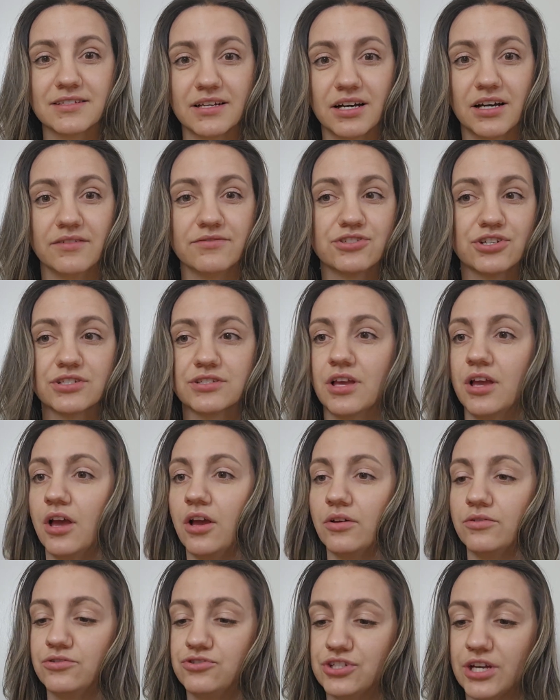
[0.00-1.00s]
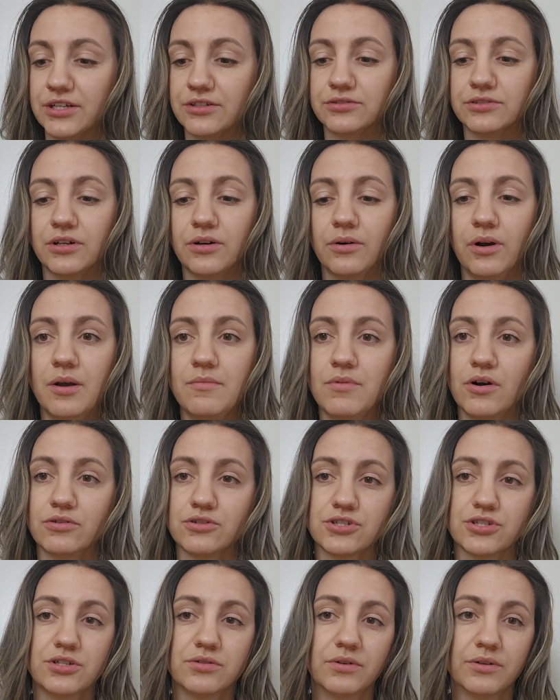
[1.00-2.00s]
of just general
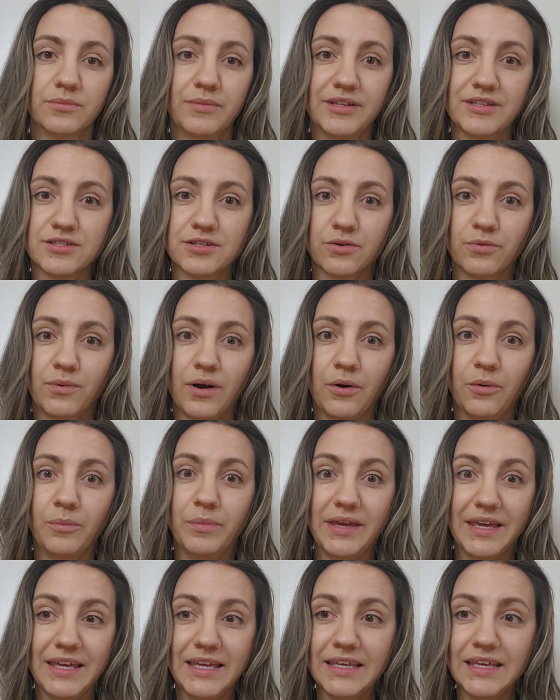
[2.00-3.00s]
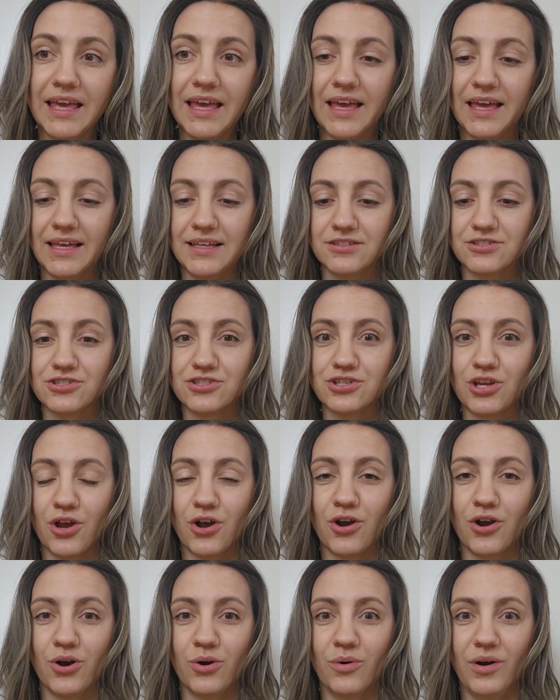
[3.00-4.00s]
emotional and mental well-being. And
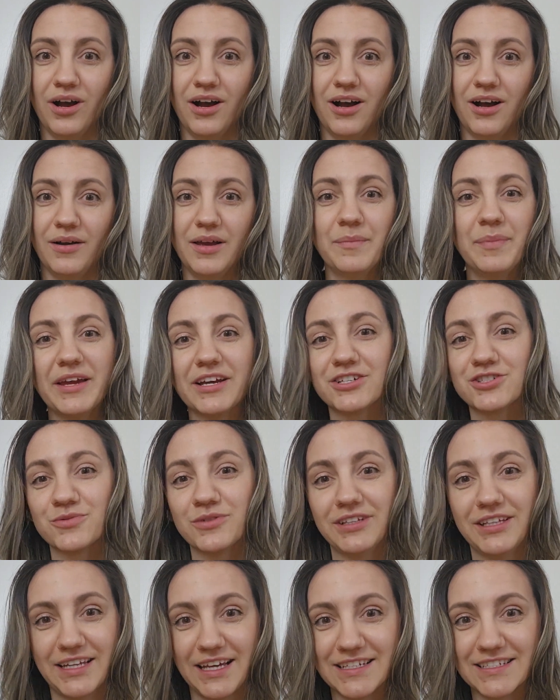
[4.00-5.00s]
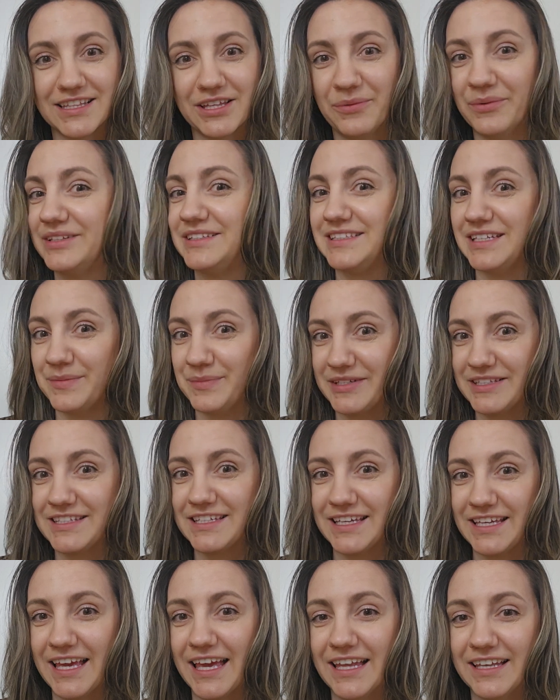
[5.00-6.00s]
so it pairs really nicely with
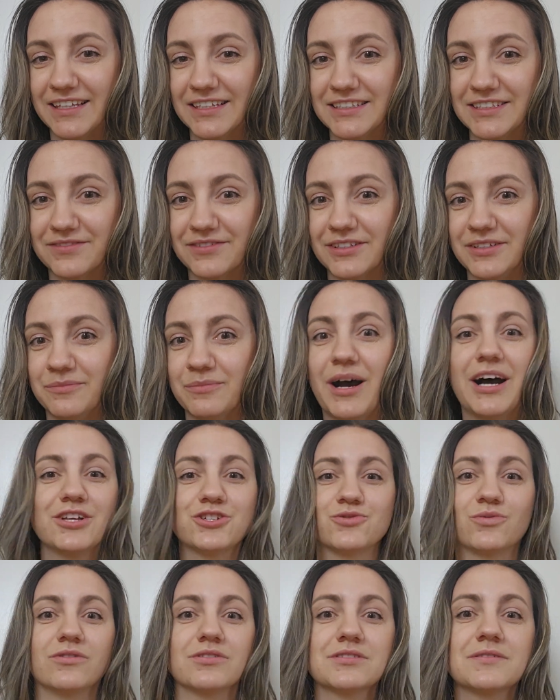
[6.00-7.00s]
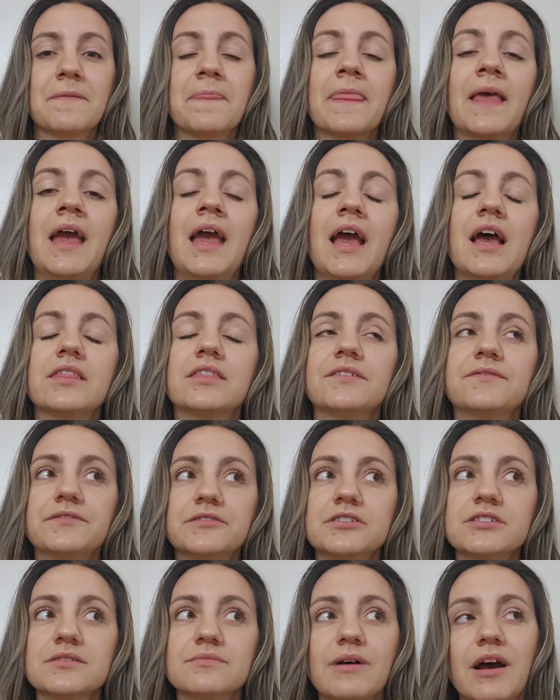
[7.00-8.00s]
DBT in the different modules. The
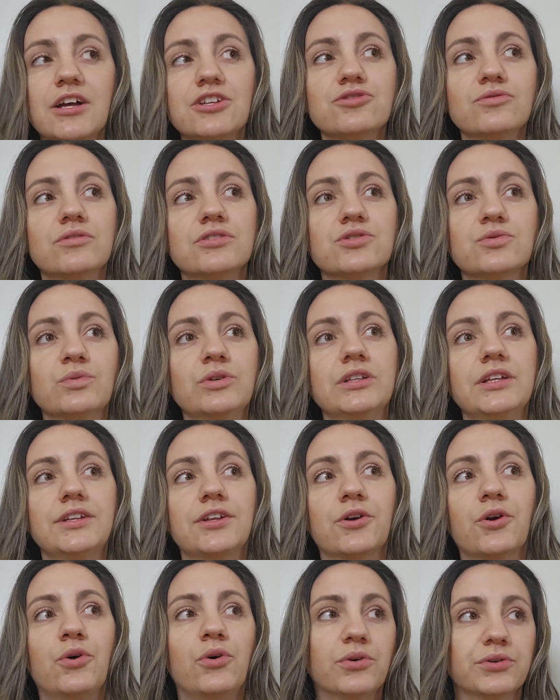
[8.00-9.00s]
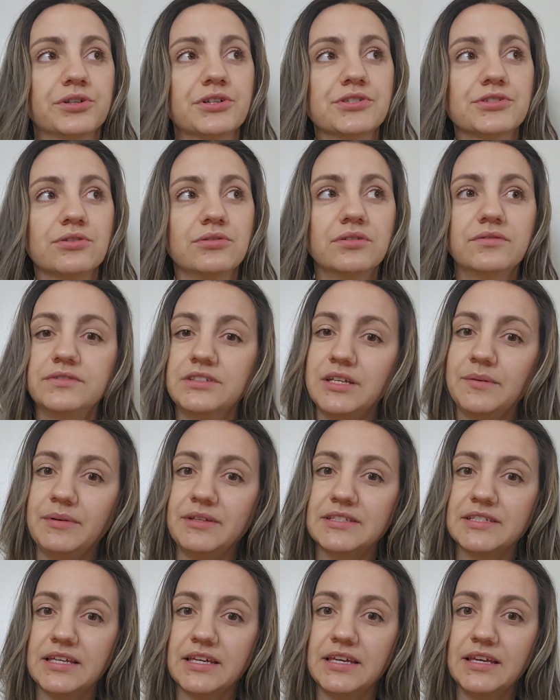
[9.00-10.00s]
first module is really the cornerstone of
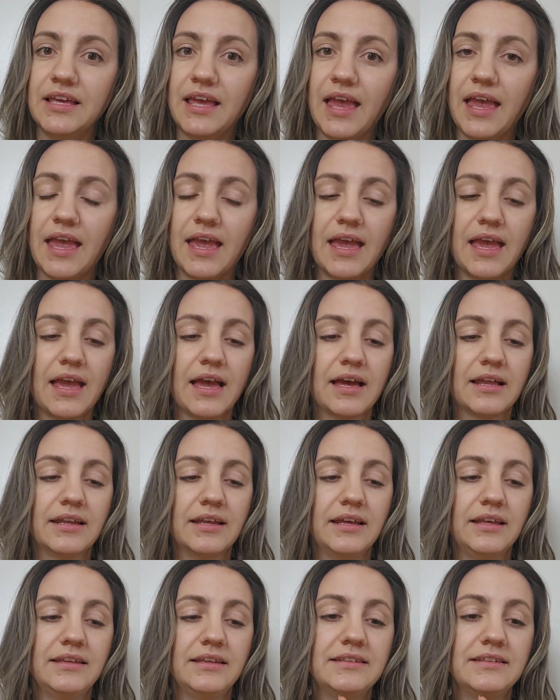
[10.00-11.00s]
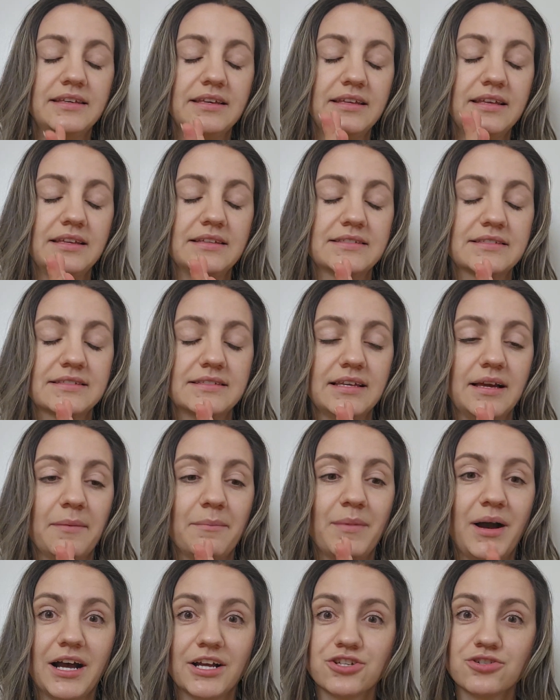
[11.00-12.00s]
DBT, and it's a
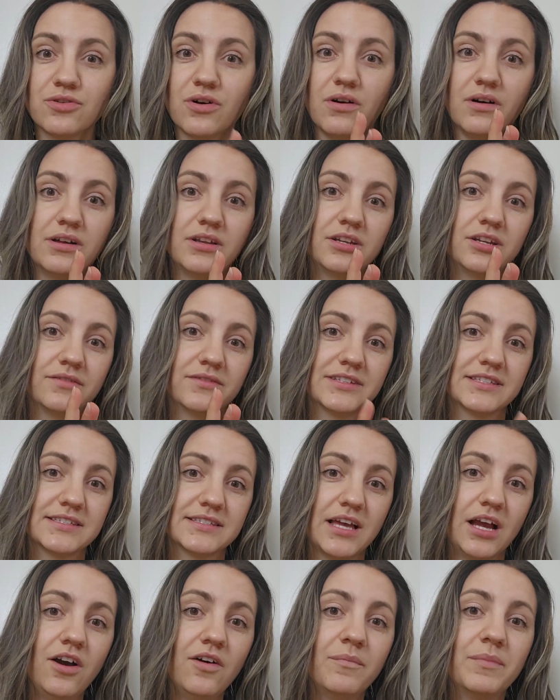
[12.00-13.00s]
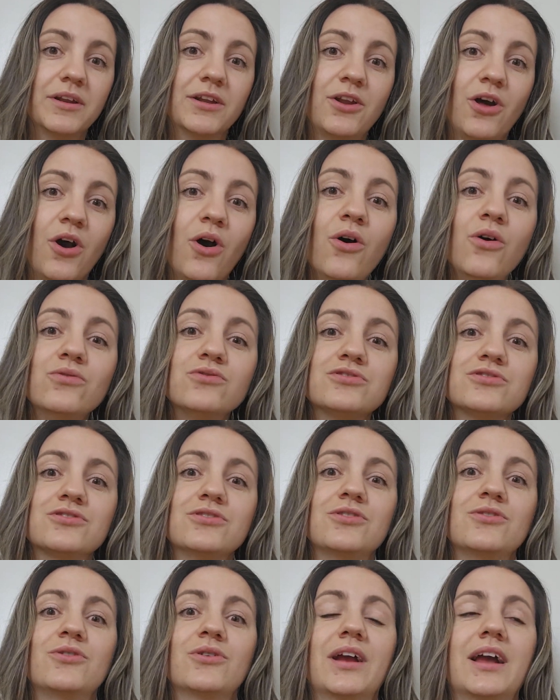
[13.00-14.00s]
module in and of itself, but it
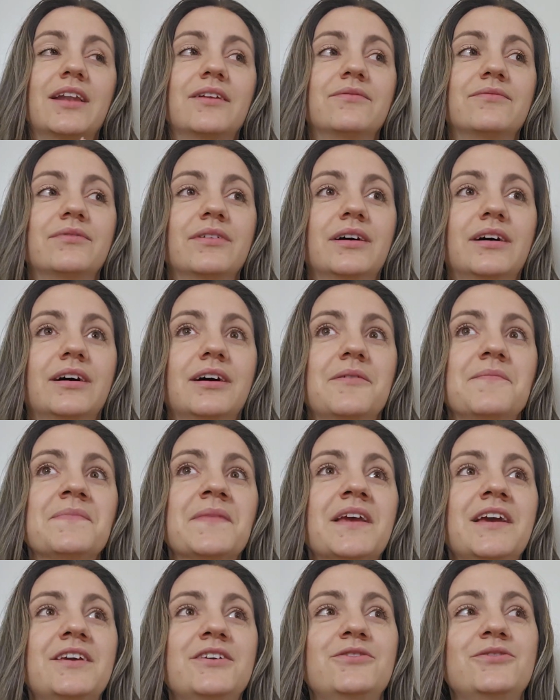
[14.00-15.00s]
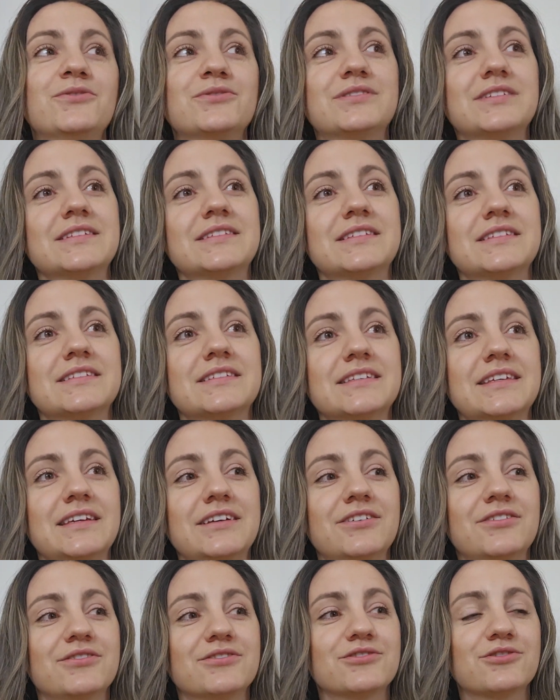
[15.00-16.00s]
also kind of uses the
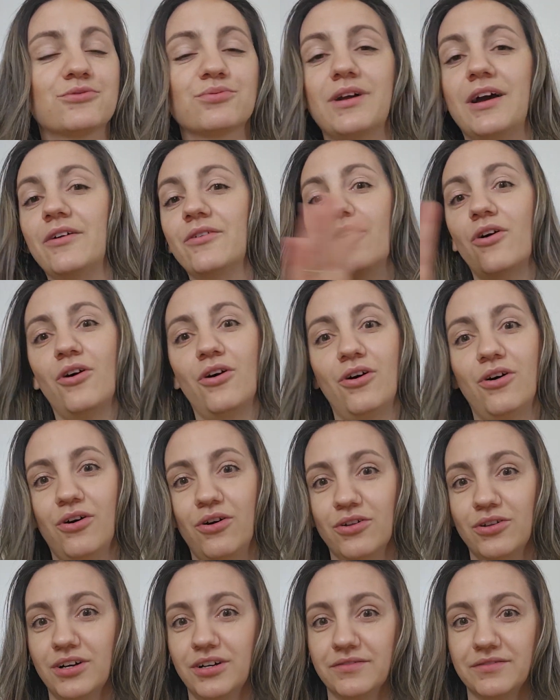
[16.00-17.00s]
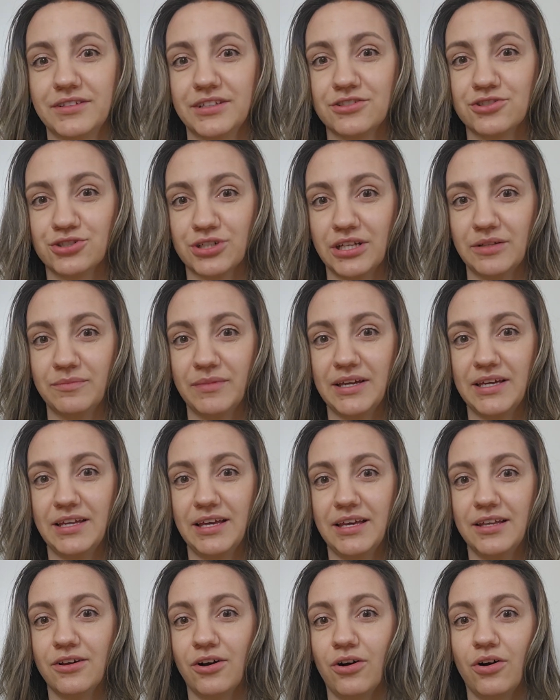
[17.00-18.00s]
skills throughout all of the treatment
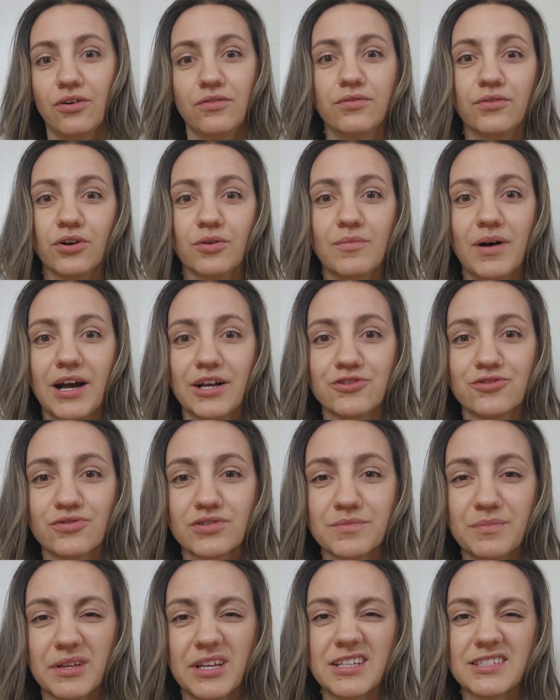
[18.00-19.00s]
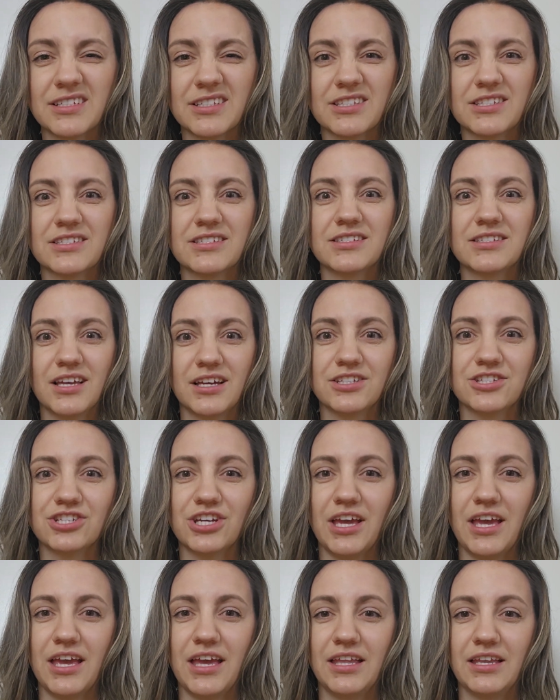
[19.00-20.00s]
and all 4 modules because it's such
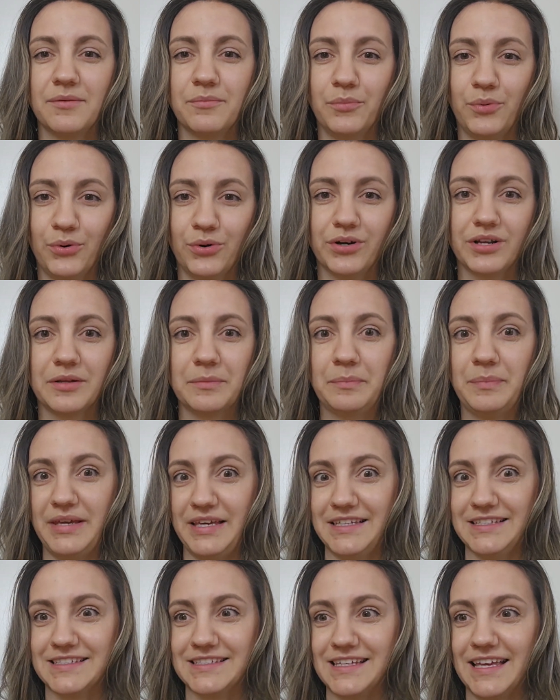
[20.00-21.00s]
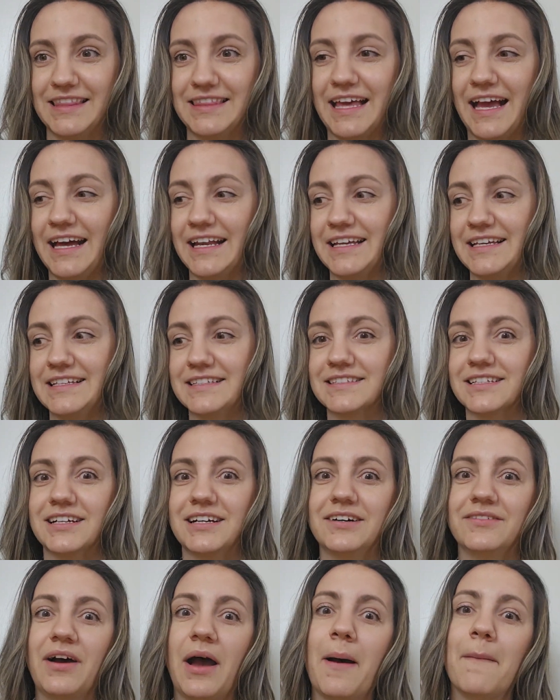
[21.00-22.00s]
an important piece, and that is
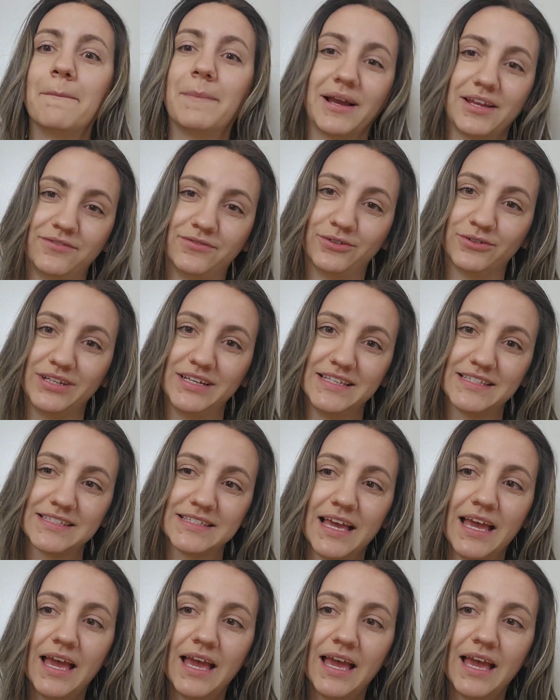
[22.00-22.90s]
of mindfulness.